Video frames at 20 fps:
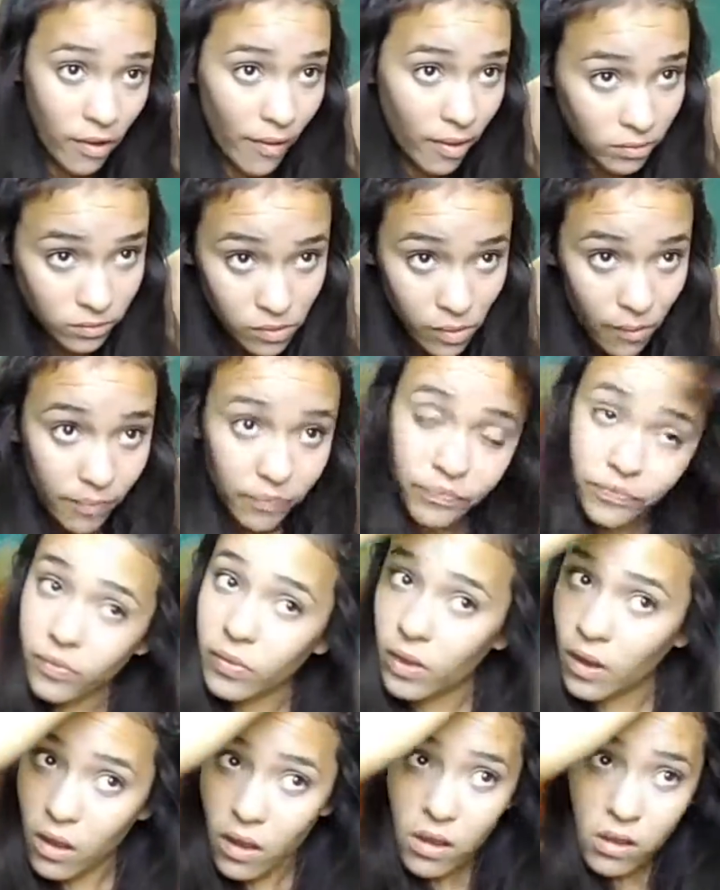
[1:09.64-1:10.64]
And I'm
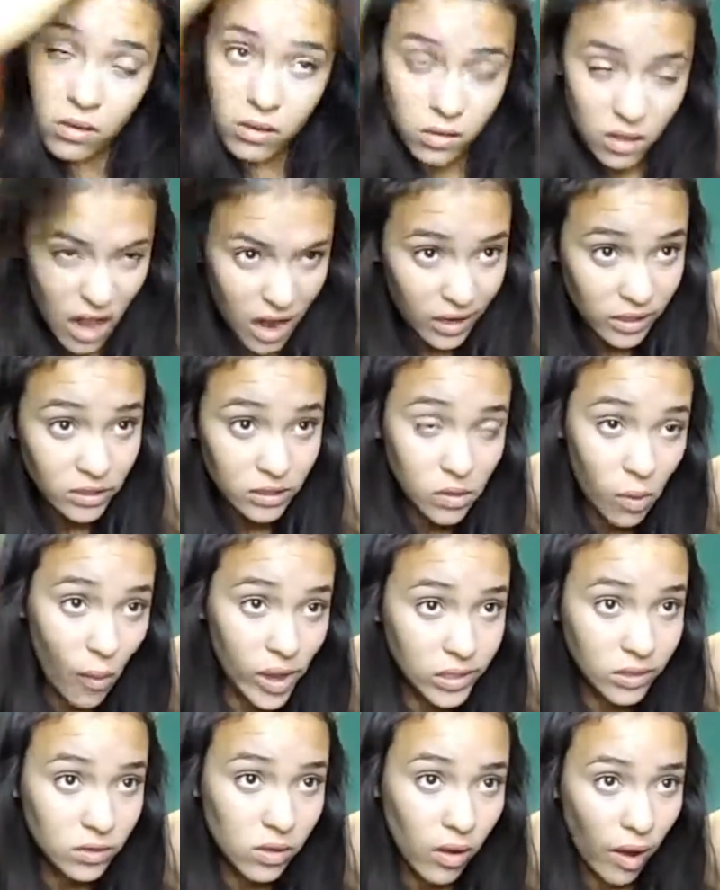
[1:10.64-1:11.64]
twisting the hair
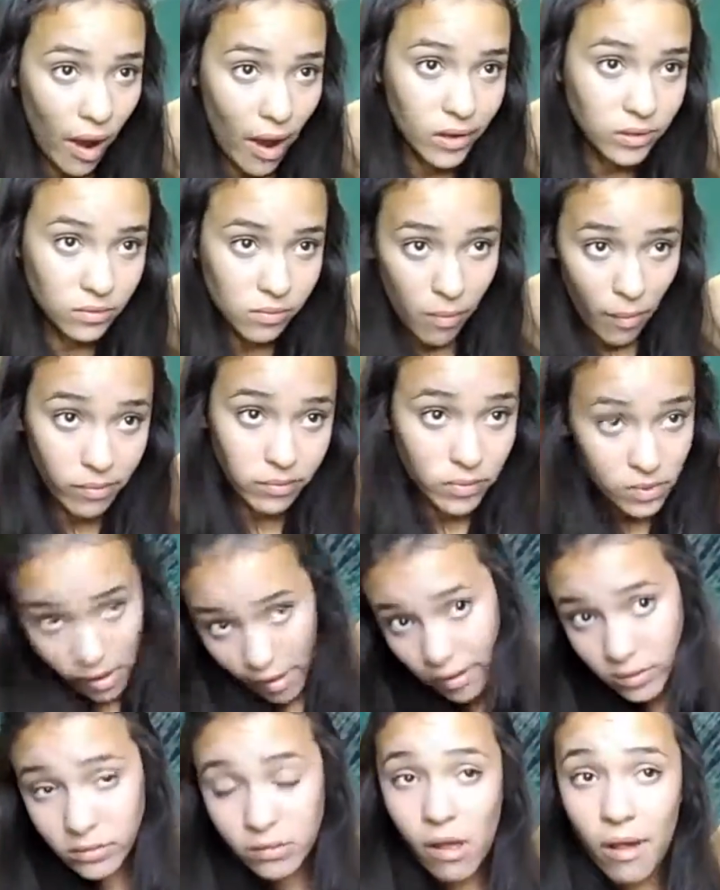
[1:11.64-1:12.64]
up to make it go
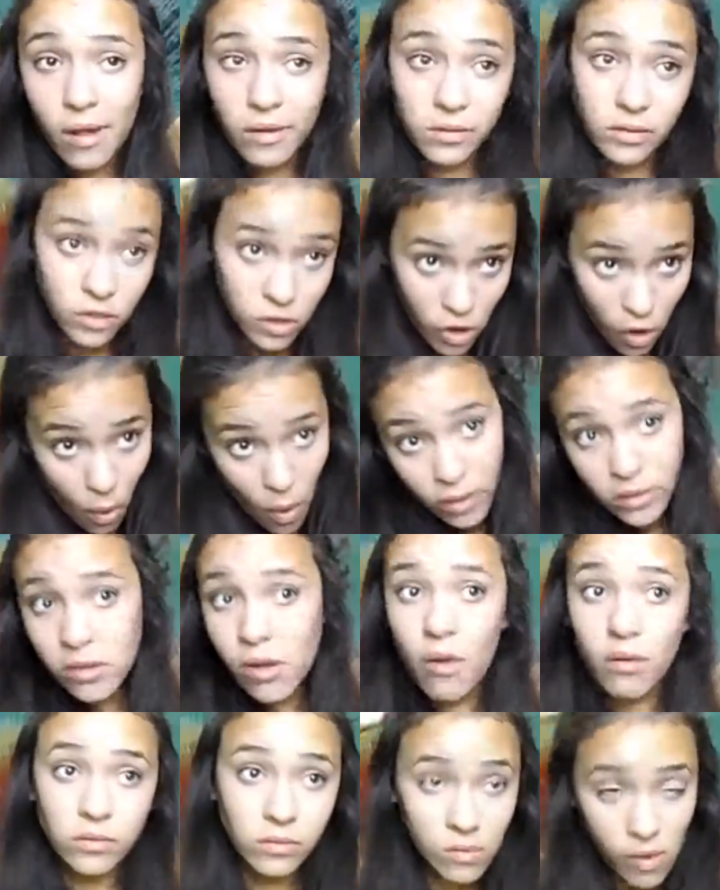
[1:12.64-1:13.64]
into a bun
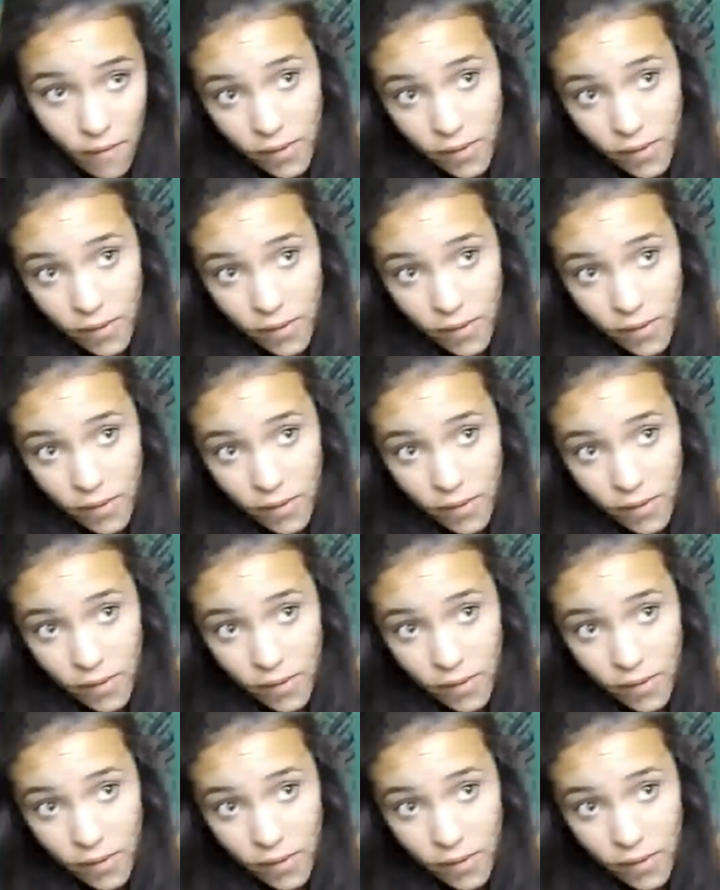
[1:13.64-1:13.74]
form,